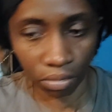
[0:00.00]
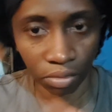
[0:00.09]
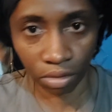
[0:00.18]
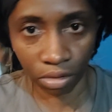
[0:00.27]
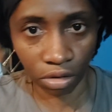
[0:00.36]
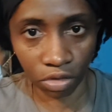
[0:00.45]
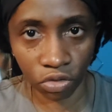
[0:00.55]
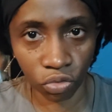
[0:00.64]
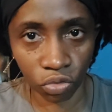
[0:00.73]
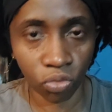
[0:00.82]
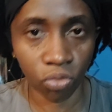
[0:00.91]

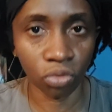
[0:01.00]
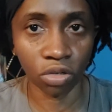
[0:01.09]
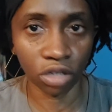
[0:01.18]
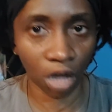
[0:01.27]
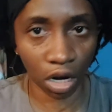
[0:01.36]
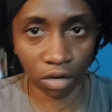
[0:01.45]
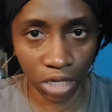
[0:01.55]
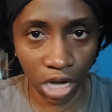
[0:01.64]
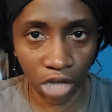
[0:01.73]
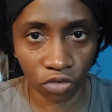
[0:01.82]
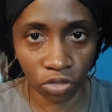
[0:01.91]
cartoon,
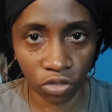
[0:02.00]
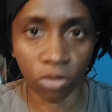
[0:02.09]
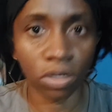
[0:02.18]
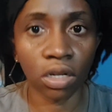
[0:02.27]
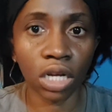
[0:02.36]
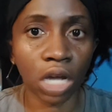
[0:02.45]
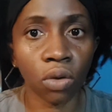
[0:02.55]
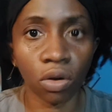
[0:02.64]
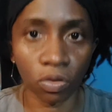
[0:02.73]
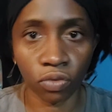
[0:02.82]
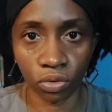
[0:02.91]
diary entries. You're going to look at
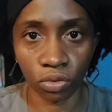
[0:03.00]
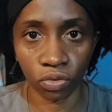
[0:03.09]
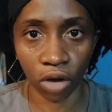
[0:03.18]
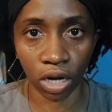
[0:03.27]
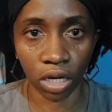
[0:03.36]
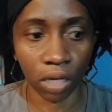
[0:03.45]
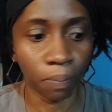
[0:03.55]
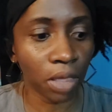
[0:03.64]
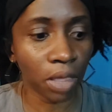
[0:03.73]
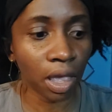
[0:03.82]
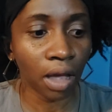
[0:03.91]
all of those, right?
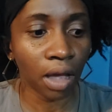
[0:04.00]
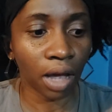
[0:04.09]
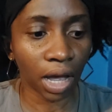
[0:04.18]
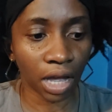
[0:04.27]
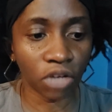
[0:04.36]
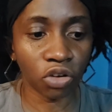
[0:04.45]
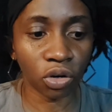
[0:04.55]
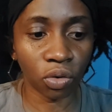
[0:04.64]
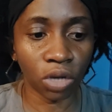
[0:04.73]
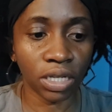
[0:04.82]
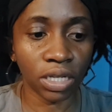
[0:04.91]
And you're
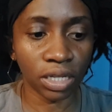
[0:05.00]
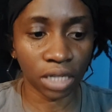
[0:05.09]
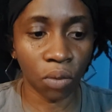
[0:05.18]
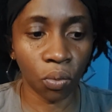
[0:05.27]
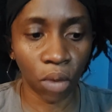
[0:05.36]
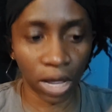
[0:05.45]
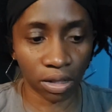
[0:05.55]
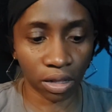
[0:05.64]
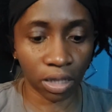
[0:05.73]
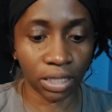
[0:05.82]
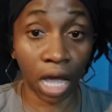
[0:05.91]
going to say
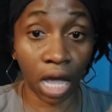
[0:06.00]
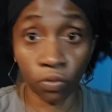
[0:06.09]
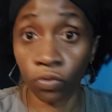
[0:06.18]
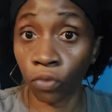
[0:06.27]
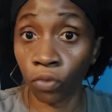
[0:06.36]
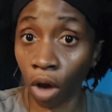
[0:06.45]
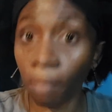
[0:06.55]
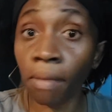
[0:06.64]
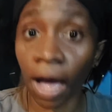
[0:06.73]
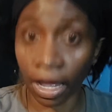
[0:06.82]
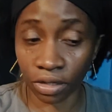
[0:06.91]
whether that
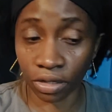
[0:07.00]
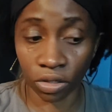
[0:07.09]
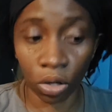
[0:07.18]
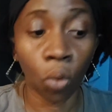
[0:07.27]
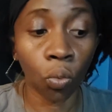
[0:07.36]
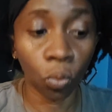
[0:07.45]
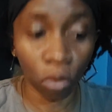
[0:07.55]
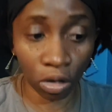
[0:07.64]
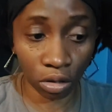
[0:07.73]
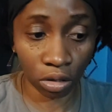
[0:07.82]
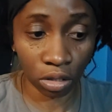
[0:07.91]
format
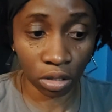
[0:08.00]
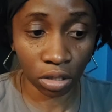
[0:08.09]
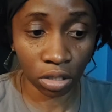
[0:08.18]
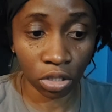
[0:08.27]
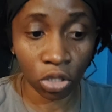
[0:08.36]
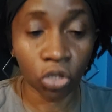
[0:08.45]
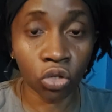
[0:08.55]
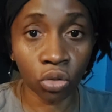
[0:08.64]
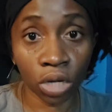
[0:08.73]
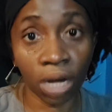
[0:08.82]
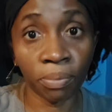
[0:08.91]
works
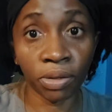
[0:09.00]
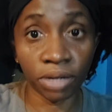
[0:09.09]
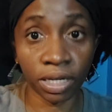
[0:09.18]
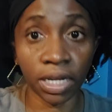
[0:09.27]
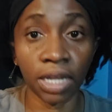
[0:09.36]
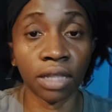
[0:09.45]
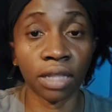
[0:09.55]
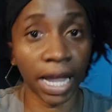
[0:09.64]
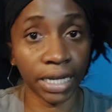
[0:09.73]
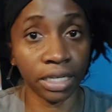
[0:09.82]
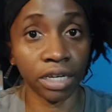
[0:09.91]
to communicate the
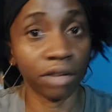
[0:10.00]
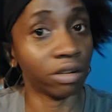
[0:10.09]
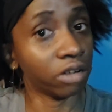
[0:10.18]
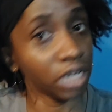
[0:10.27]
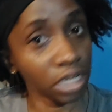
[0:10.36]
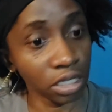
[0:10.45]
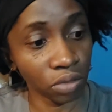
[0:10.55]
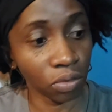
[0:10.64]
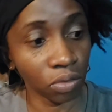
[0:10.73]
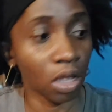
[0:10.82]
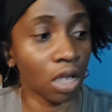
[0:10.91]
idea or
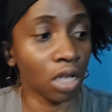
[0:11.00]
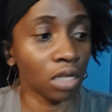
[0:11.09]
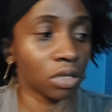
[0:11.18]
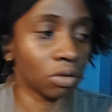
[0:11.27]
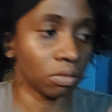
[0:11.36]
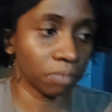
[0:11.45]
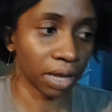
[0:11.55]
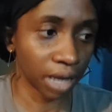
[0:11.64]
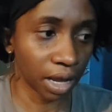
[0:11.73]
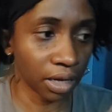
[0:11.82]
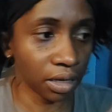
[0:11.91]
issue. So
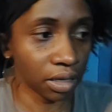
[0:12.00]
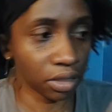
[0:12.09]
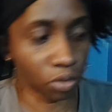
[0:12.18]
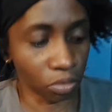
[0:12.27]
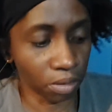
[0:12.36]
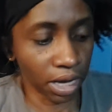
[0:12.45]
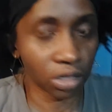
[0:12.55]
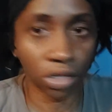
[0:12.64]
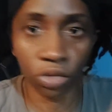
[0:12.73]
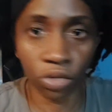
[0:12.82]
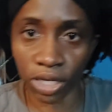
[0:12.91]
again, let's go back
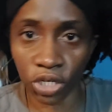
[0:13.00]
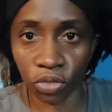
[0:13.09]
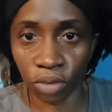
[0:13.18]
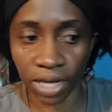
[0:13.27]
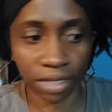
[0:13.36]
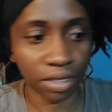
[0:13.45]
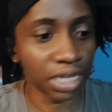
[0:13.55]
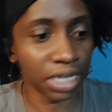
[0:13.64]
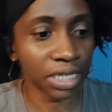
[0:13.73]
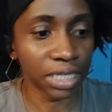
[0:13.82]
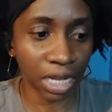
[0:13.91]
to 2020
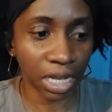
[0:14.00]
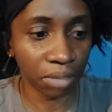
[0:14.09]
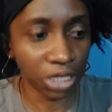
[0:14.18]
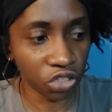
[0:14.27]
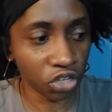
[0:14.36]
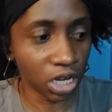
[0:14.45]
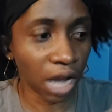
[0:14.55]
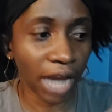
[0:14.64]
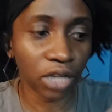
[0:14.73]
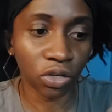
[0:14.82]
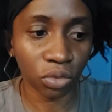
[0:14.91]
and skin bleaching.
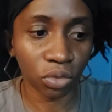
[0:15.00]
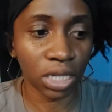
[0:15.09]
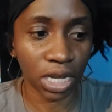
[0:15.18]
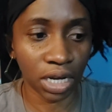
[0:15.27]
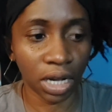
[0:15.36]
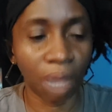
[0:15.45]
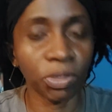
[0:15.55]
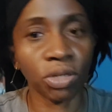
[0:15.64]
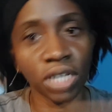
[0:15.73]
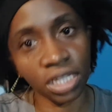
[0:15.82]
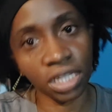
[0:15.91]
I do think I'm
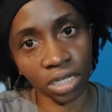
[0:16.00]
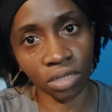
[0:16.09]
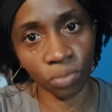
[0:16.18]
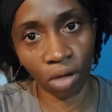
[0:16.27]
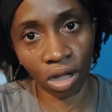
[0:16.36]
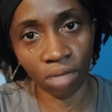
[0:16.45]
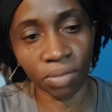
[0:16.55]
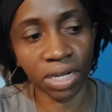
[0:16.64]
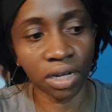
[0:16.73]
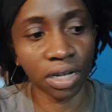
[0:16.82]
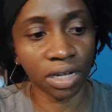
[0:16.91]
using this one
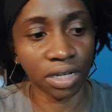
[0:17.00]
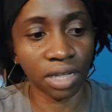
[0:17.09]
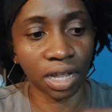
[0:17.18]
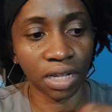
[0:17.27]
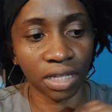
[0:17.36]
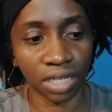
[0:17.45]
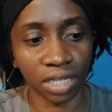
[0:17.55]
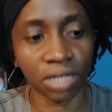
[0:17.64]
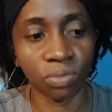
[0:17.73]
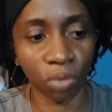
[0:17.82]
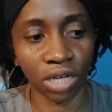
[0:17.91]
because
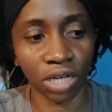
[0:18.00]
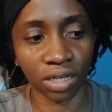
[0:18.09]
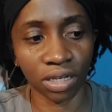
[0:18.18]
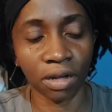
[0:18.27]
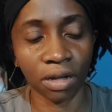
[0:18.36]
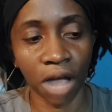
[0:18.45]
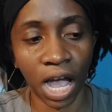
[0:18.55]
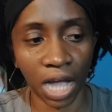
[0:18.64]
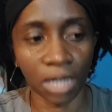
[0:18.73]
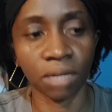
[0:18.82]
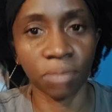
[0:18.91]
this one
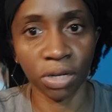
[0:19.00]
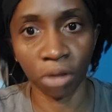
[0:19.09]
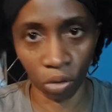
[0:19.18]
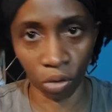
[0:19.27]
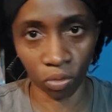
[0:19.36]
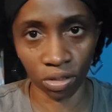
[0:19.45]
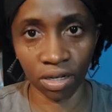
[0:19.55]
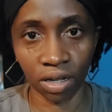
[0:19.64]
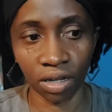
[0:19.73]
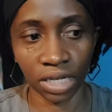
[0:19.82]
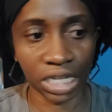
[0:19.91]
has been out
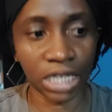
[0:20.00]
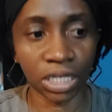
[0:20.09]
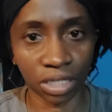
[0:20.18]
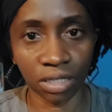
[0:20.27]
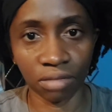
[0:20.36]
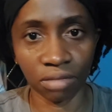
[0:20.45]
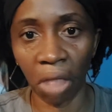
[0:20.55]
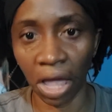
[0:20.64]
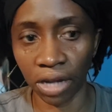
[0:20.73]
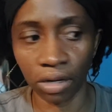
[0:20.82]
since like